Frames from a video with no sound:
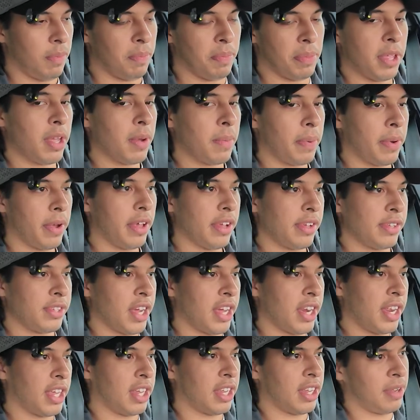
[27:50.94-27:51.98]
be
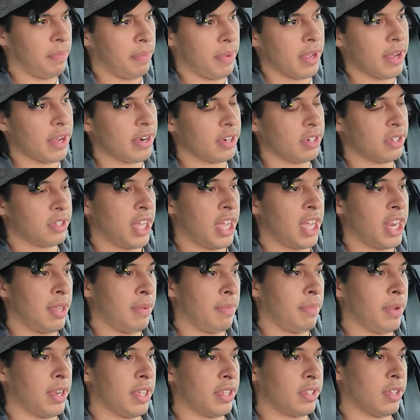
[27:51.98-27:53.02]
apologetic, be
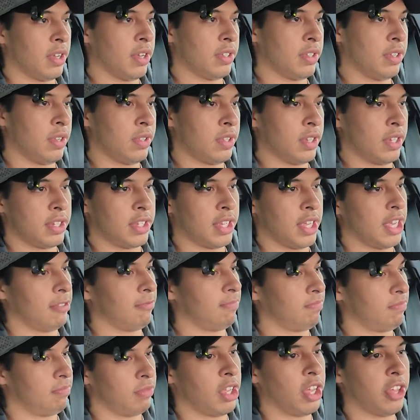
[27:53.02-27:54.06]
understanding, but it's also just like
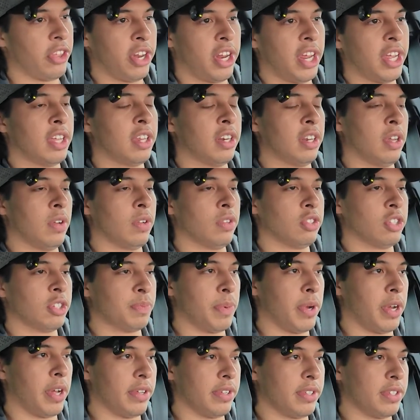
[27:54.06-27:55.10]
nothing I can do. It's
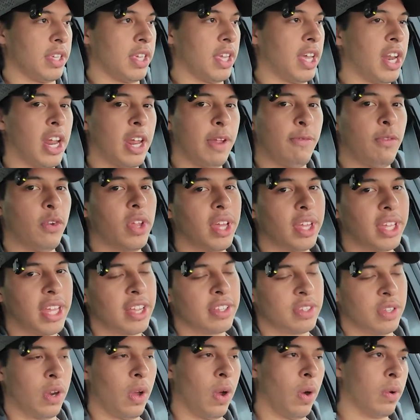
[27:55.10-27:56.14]
just policy. And I feel like
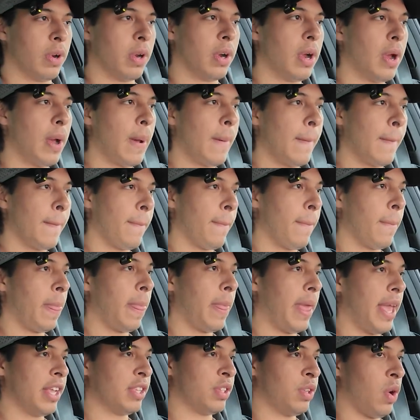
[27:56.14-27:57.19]
as an owner,
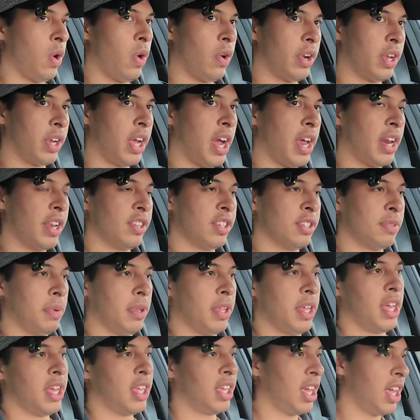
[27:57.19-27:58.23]
it's hard to kind of just be
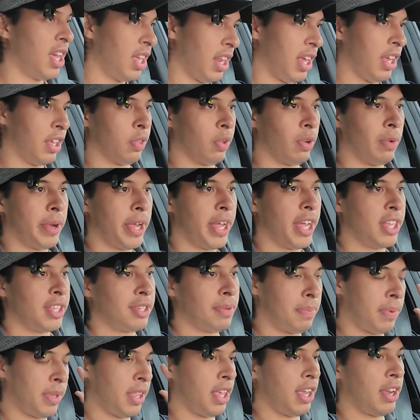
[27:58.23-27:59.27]
like, hey, like throw my hands
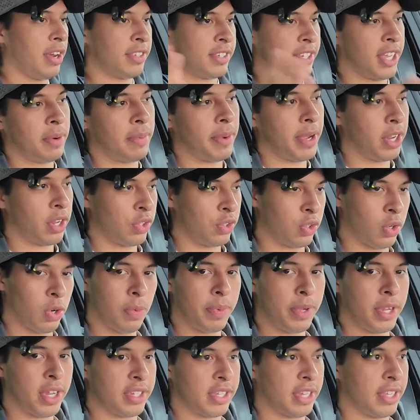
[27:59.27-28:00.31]
up in the air, it's out of my control,
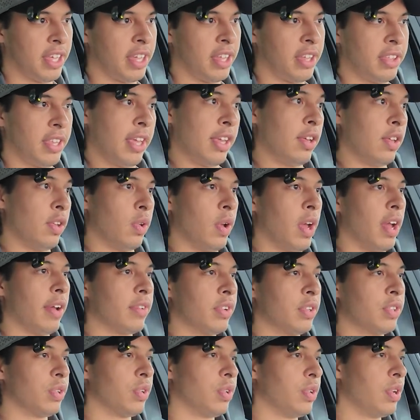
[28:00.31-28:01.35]
because at the end of the day you do have
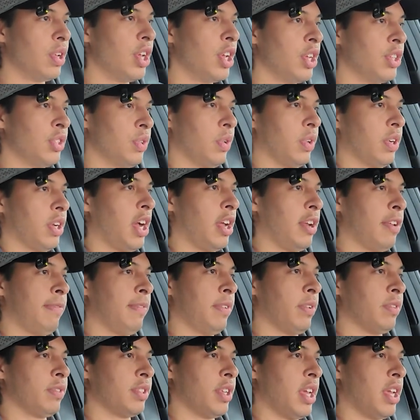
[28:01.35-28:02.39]
control. So it kind of
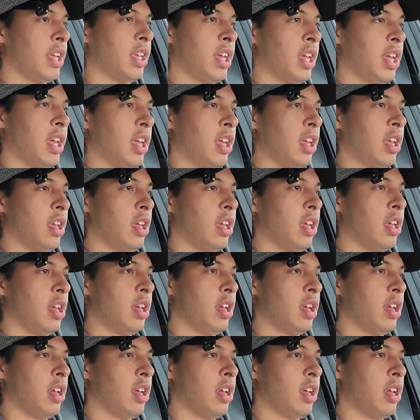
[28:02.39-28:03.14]
feels like a,